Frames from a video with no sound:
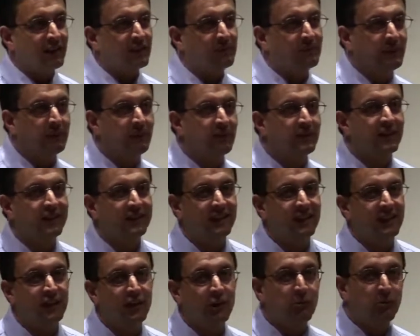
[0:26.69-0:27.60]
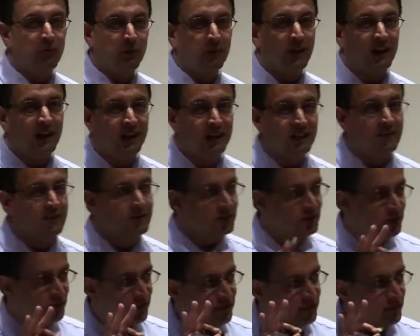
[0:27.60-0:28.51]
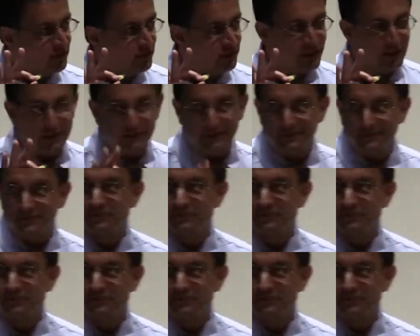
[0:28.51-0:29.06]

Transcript: the people that sent home were mine, just so you know.